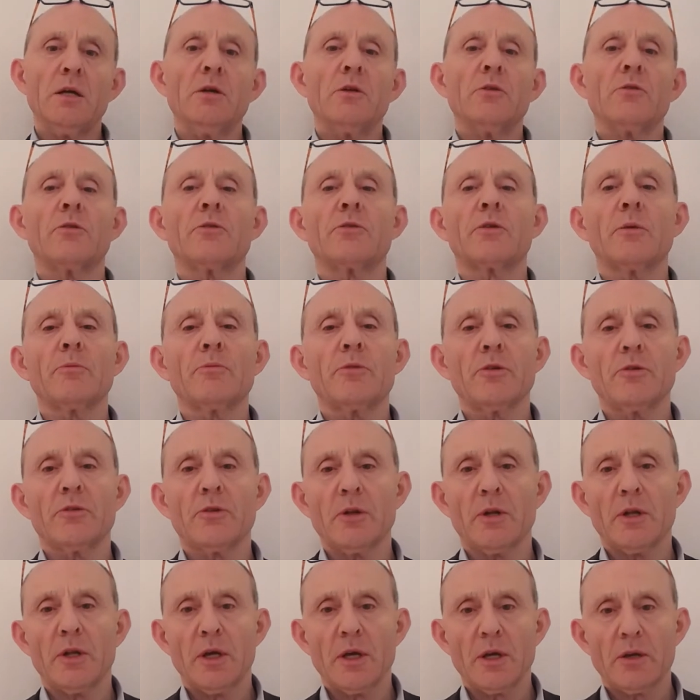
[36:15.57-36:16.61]
So Simpson's
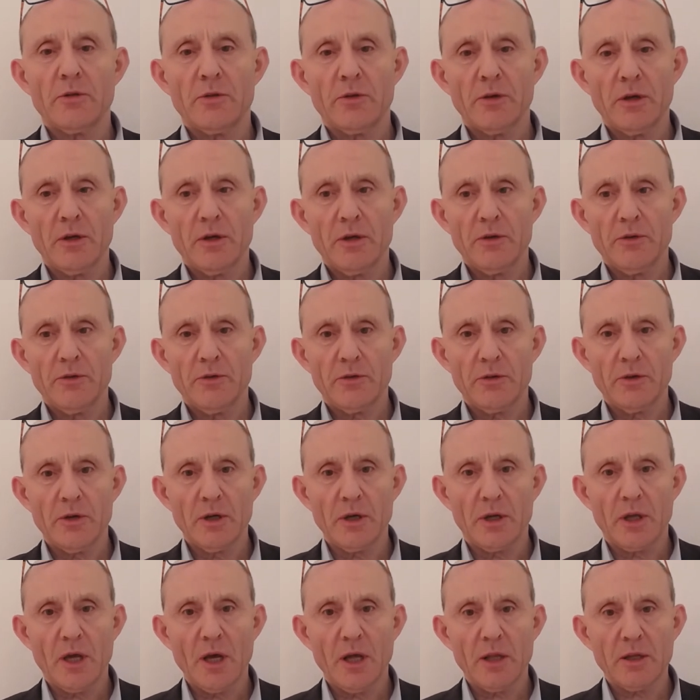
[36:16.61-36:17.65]
index is a
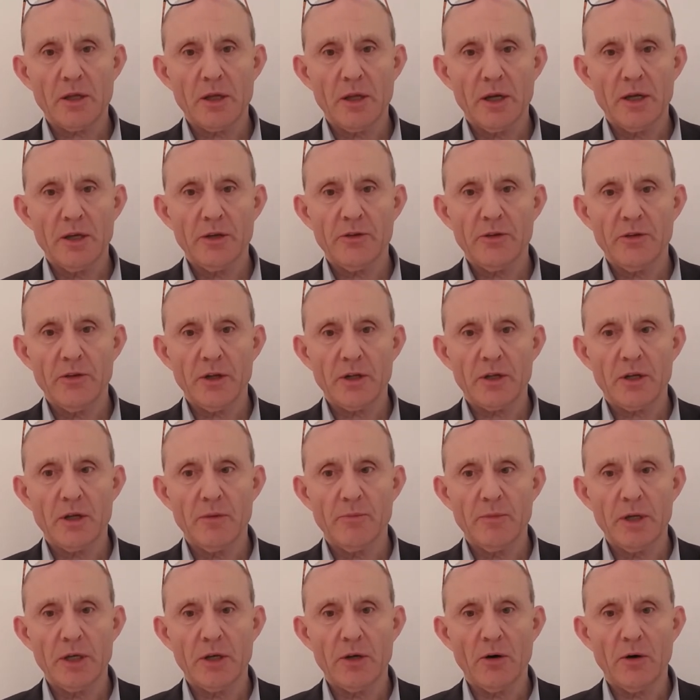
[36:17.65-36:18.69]
calculation that can
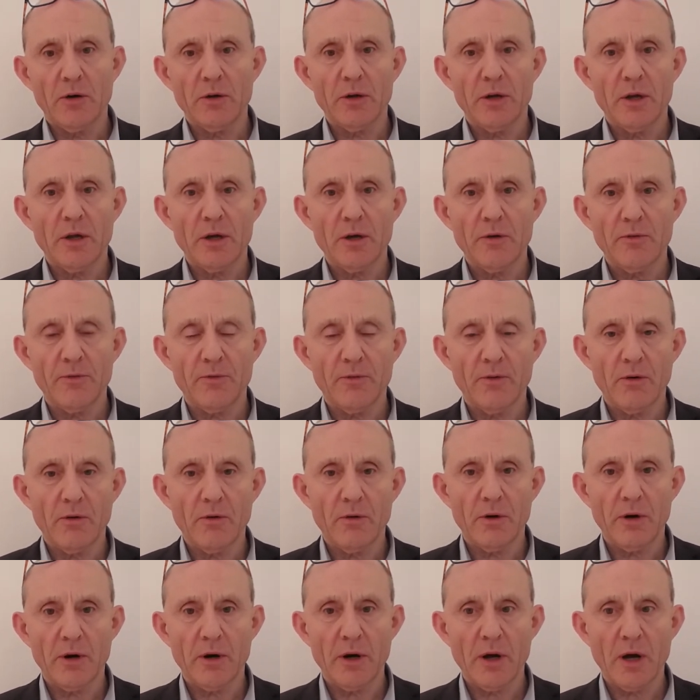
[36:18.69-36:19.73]
be done
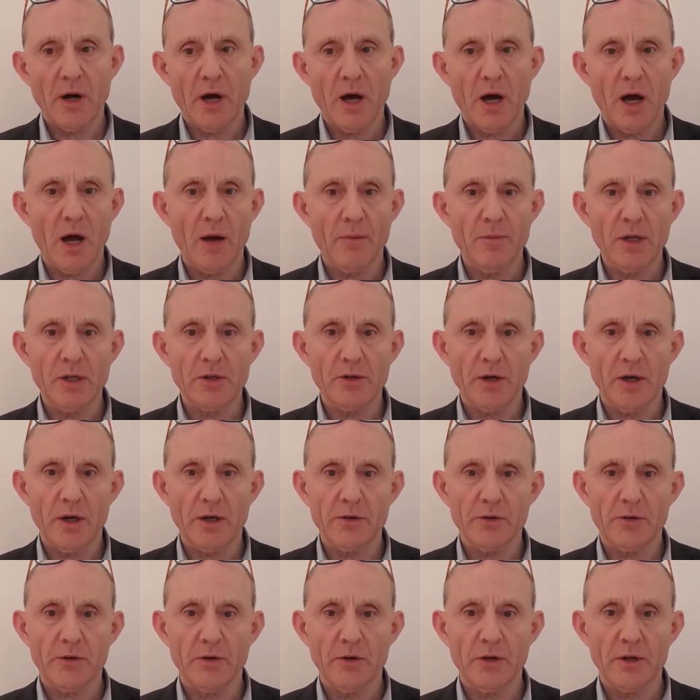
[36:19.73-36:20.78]
for a habitat
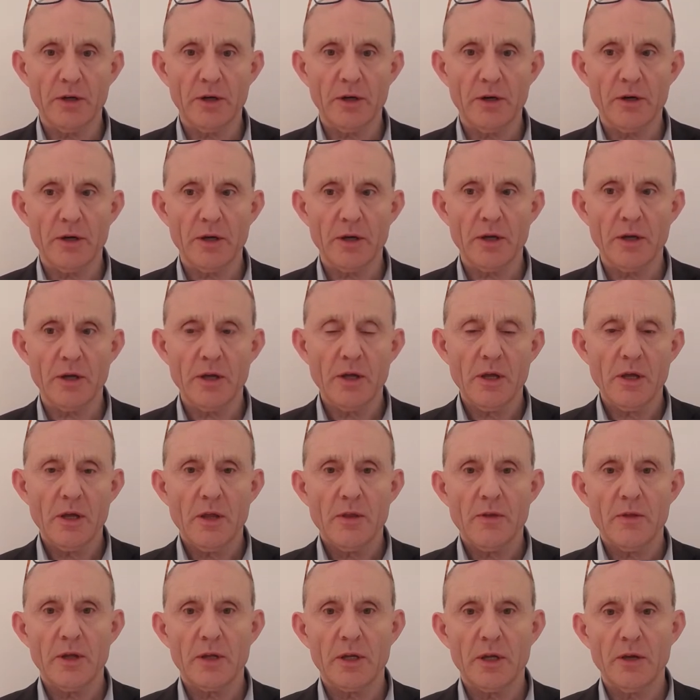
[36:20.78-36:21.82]
or an area
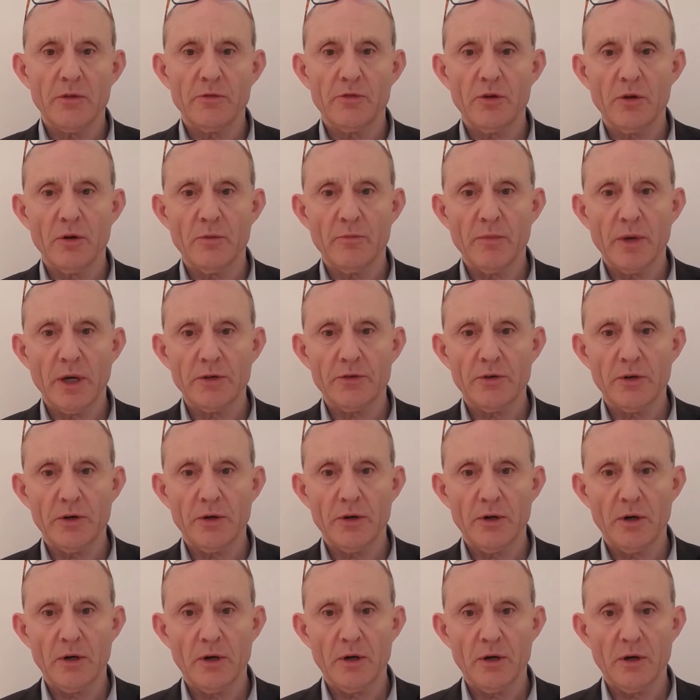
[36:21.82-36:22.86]
that gives you a
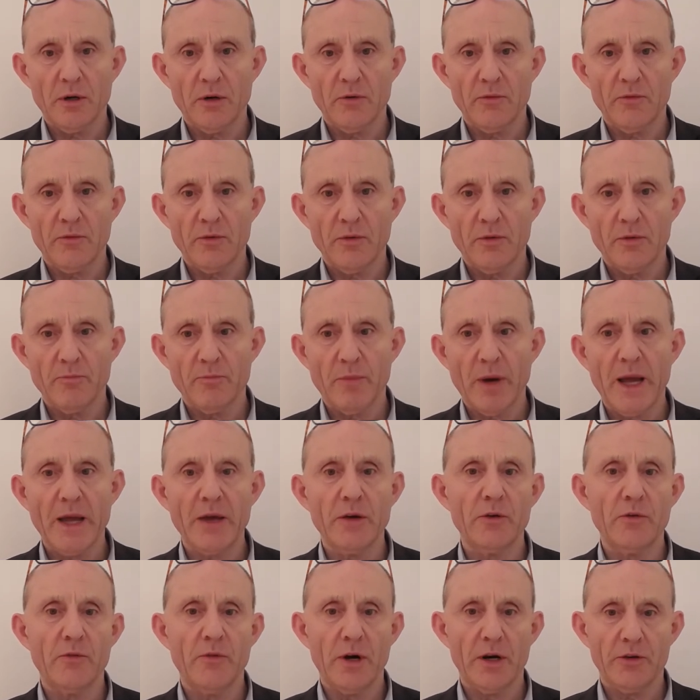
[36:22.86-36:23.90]
measure of
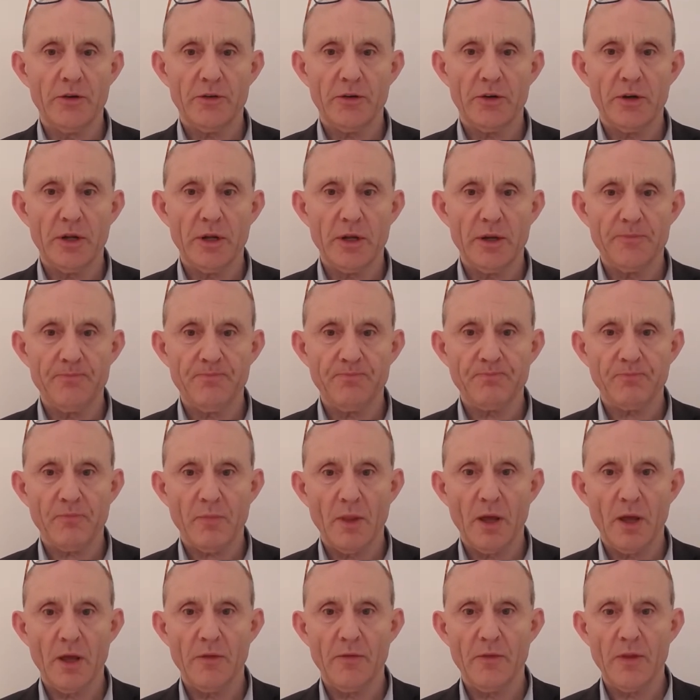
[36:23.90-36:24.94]
biodiversity
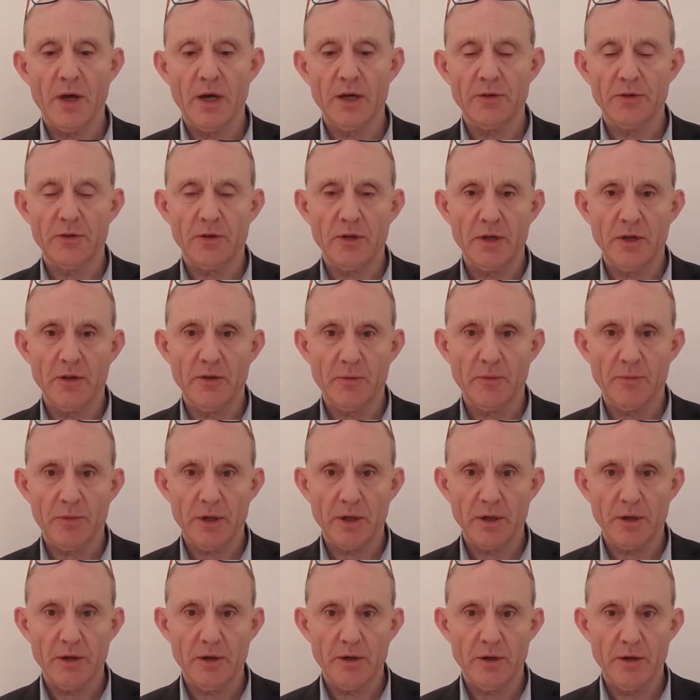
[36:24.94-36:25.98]
in the
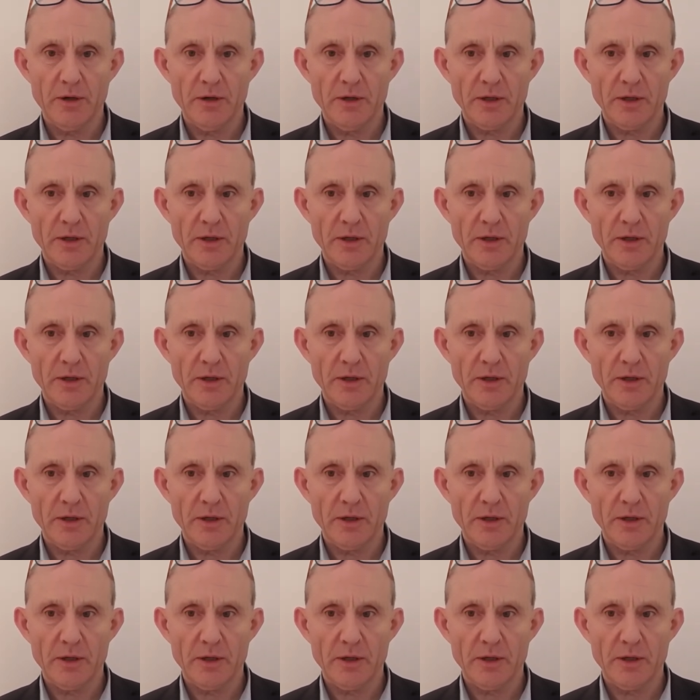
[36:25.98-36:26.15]
particular area.